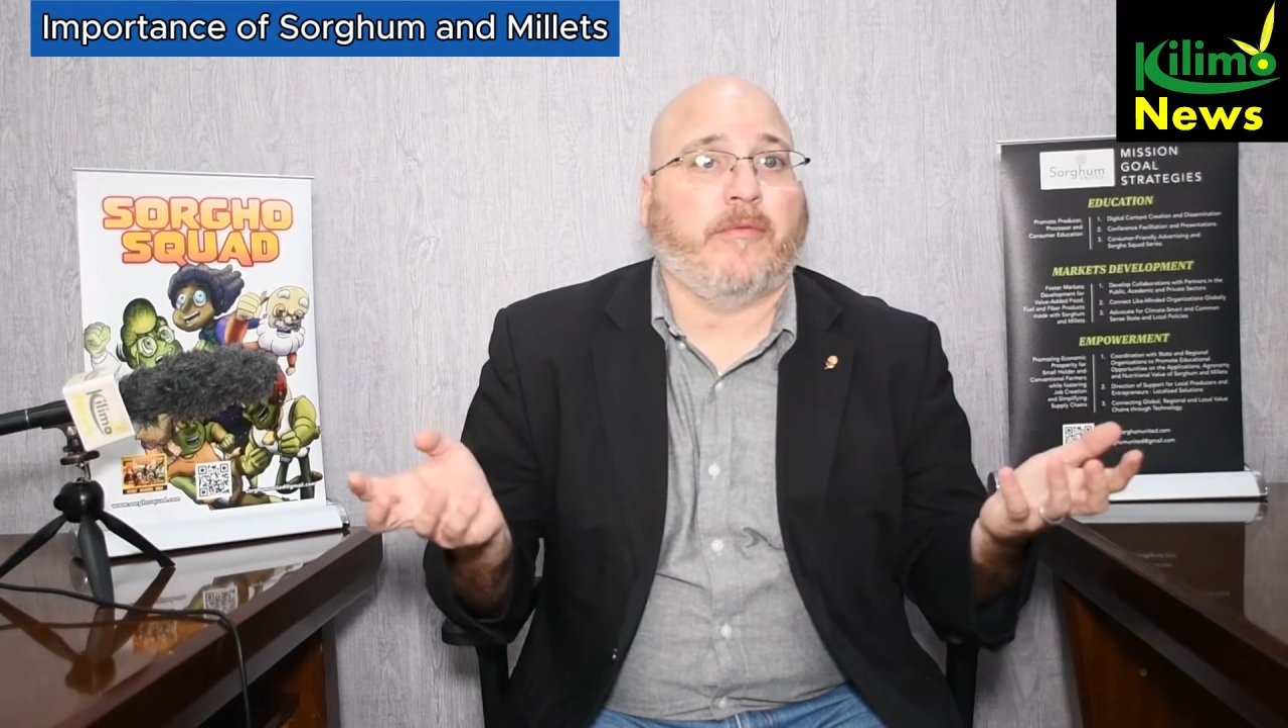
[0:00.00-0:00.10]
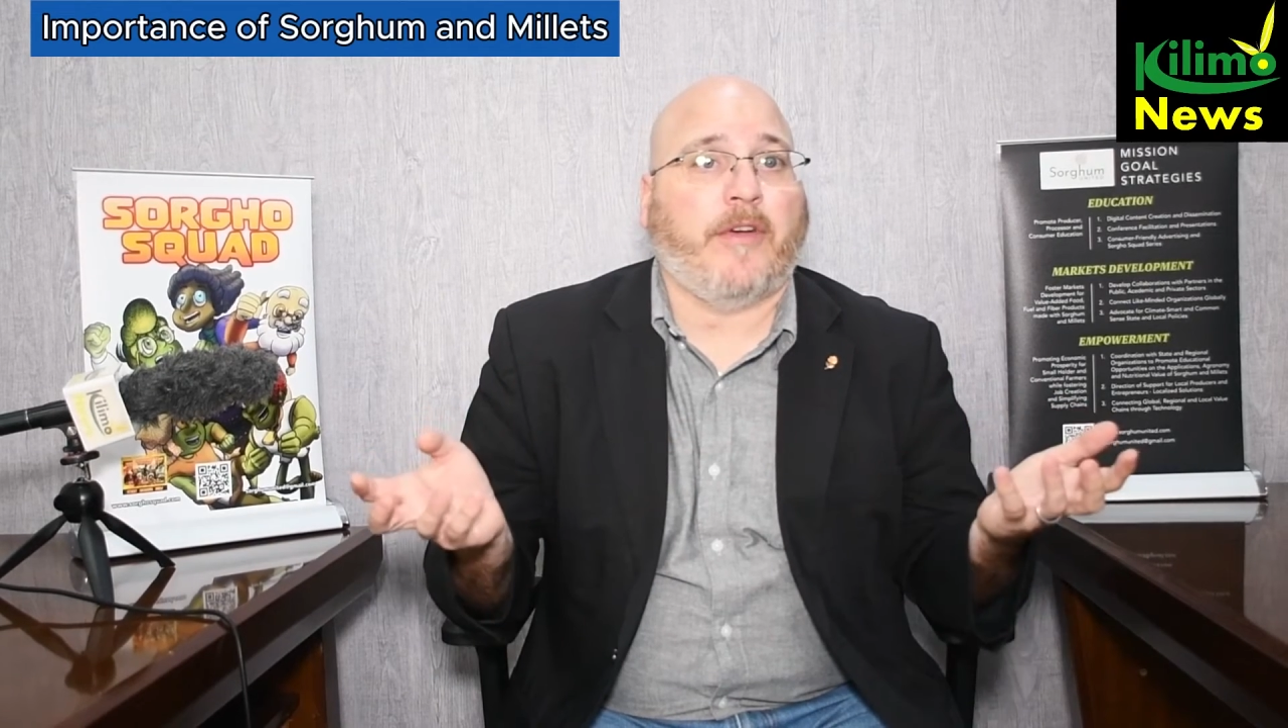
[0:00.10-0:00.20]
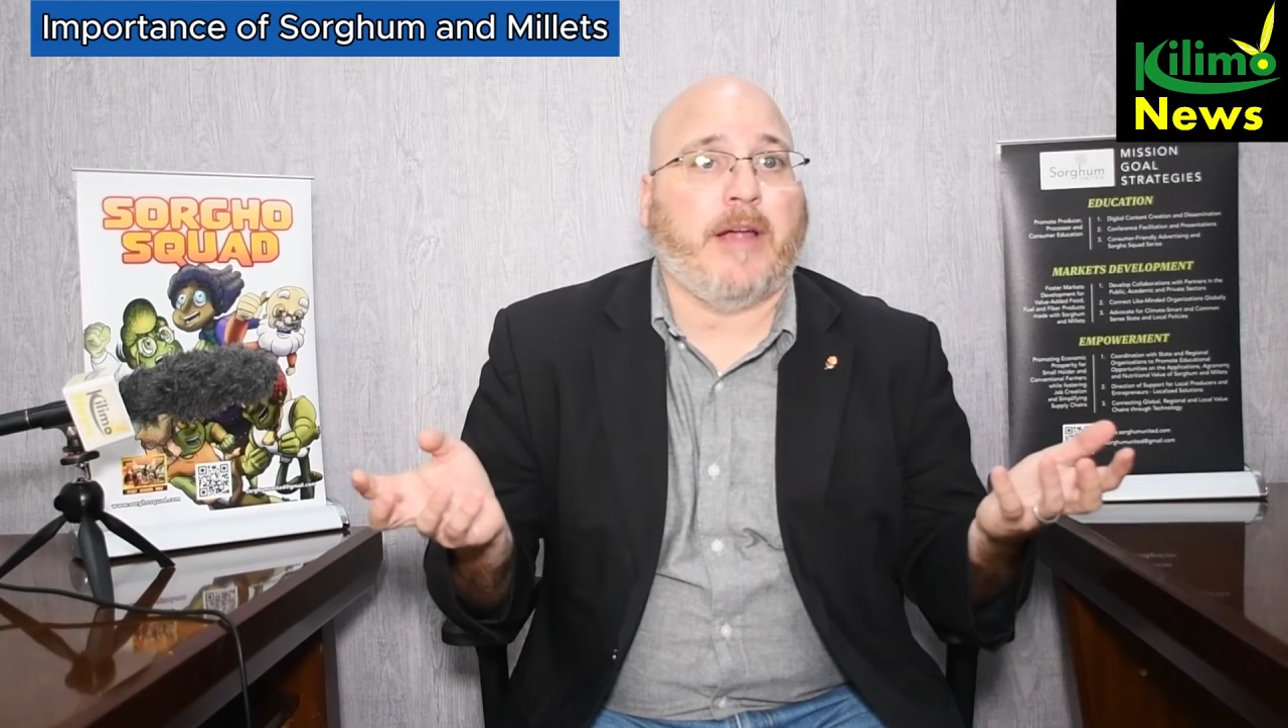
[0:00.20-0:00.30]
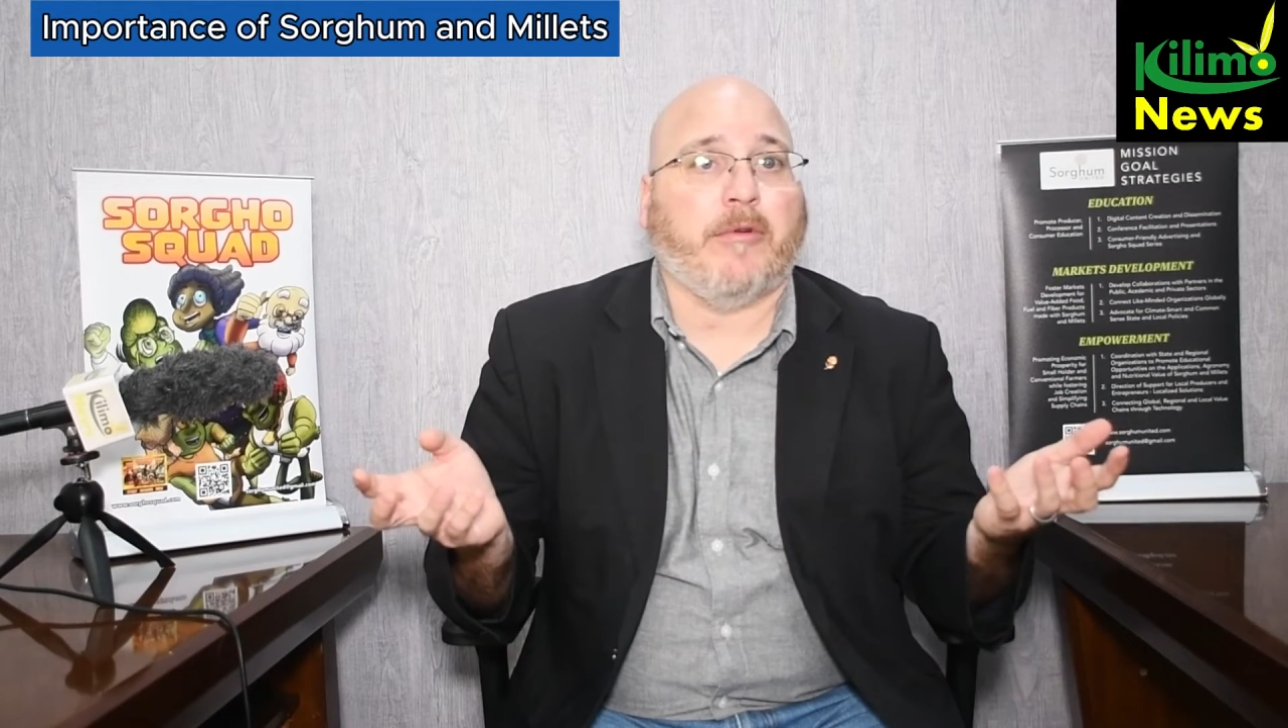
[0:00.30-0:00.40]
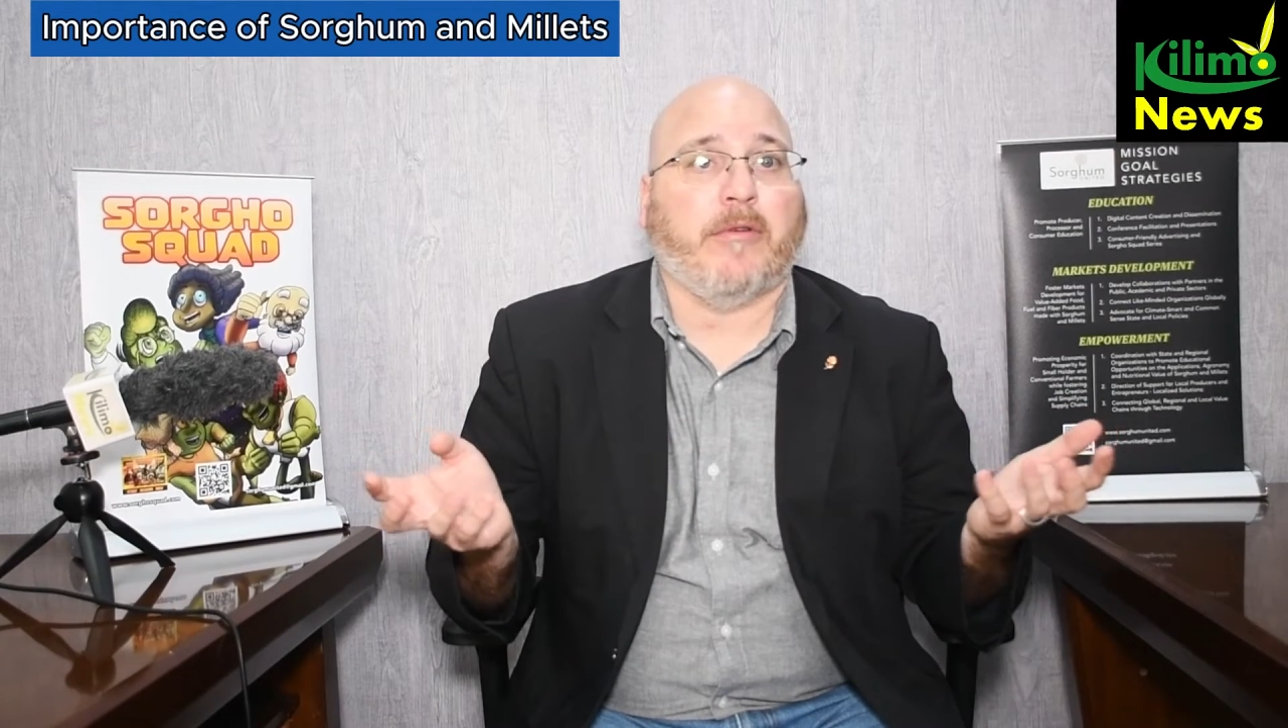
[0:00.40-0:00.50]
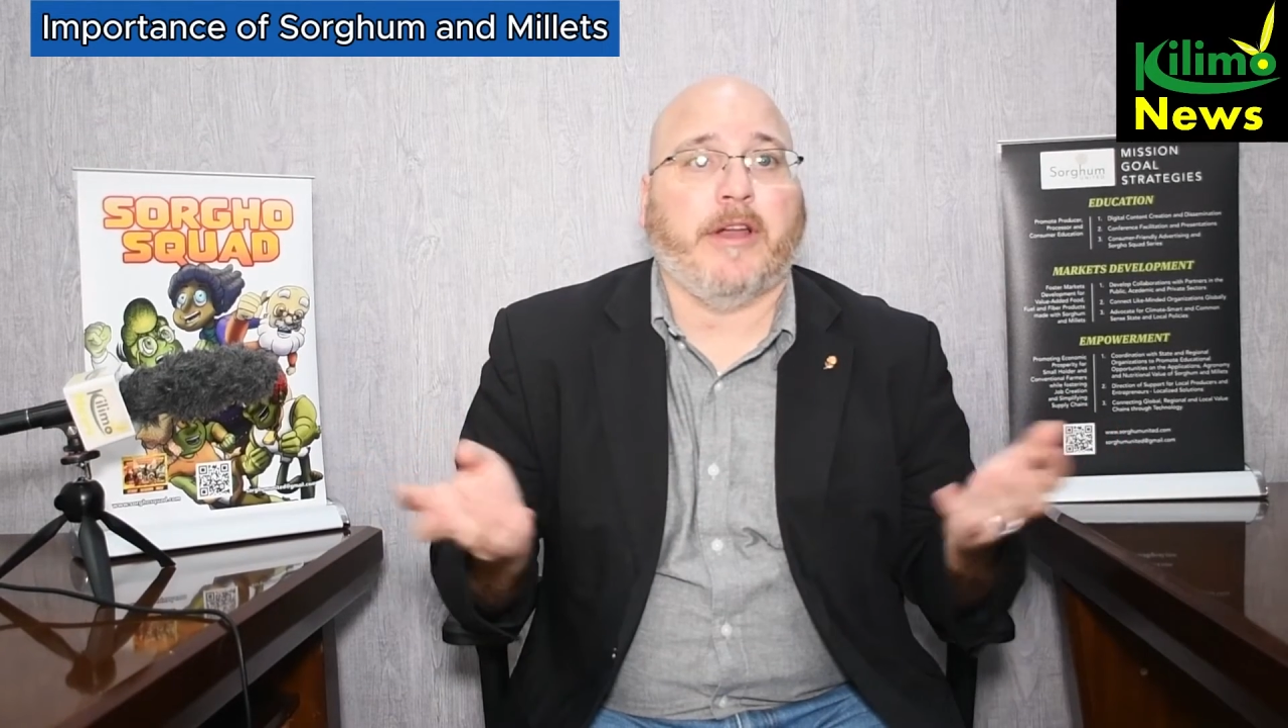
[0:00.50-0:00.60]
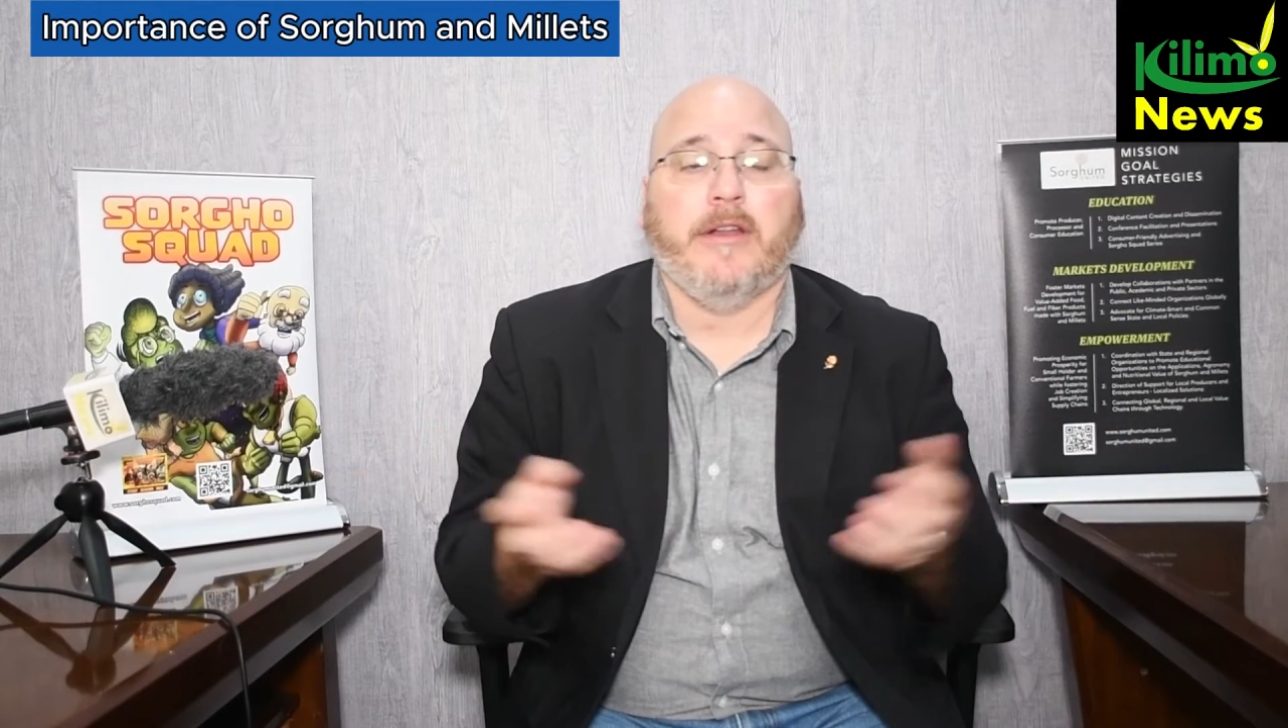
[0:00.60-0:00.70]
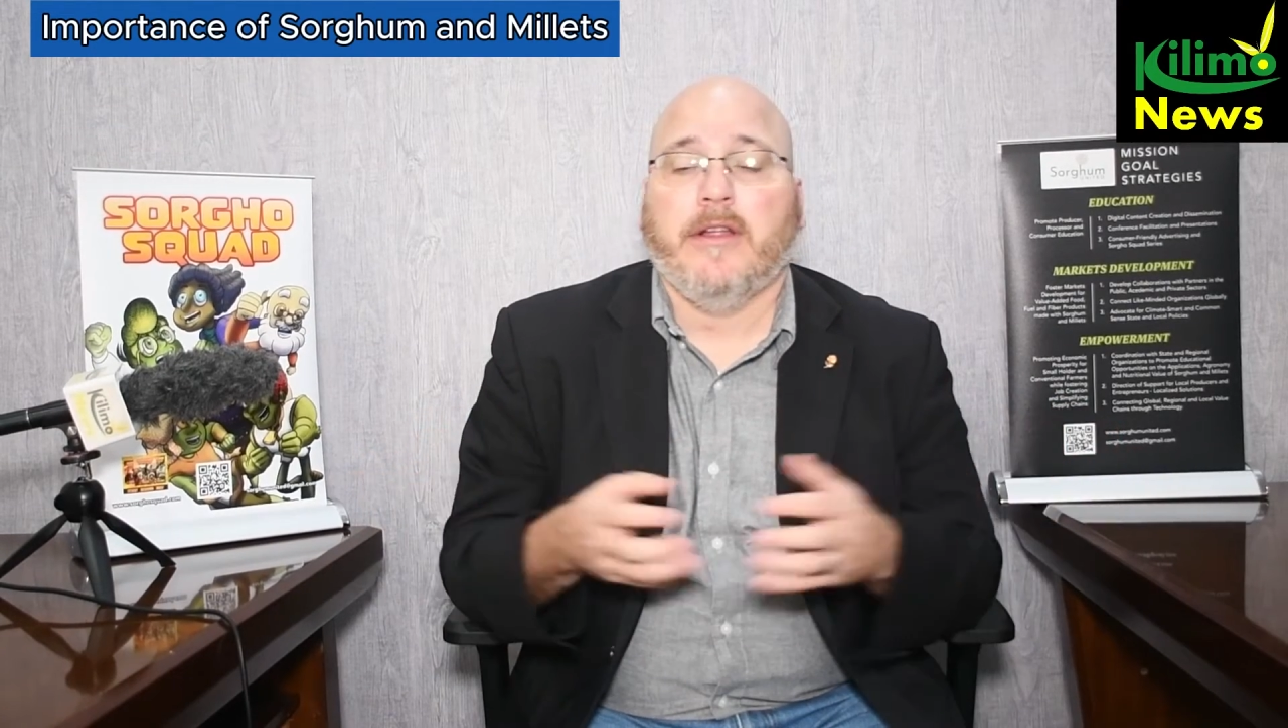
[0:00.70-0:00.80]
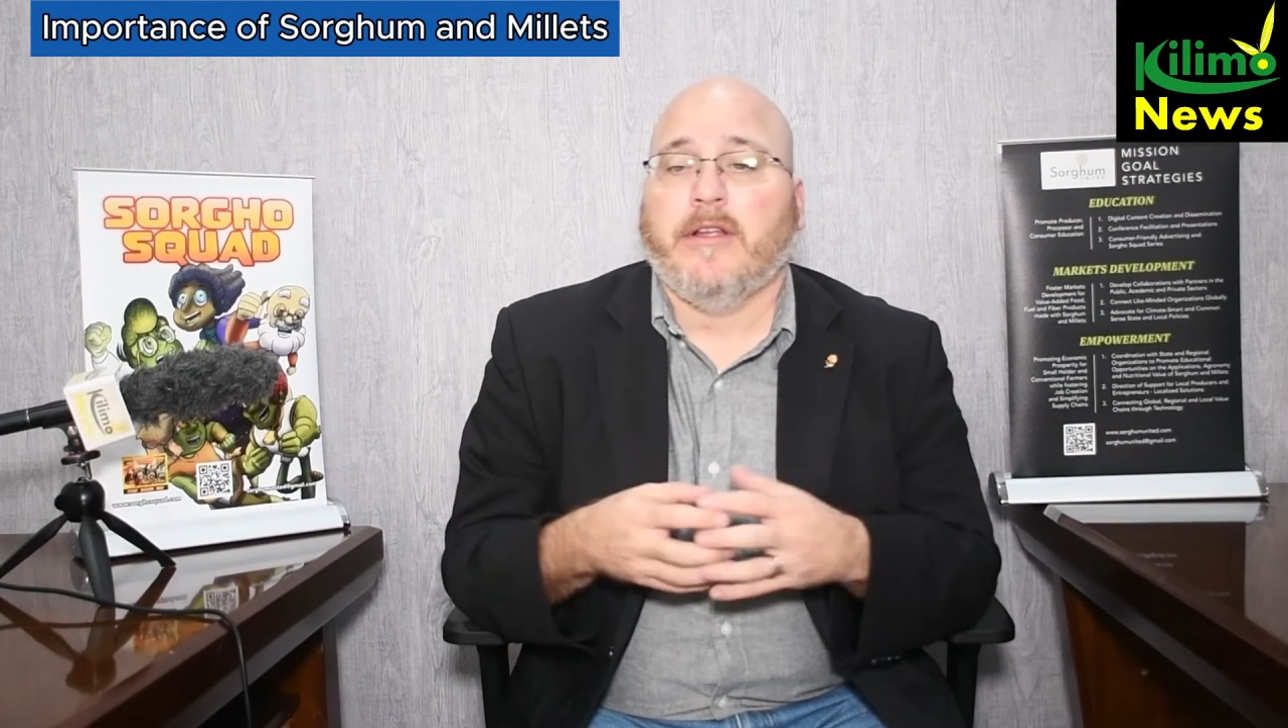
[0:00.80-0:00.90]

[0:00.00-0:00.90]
fiber, right?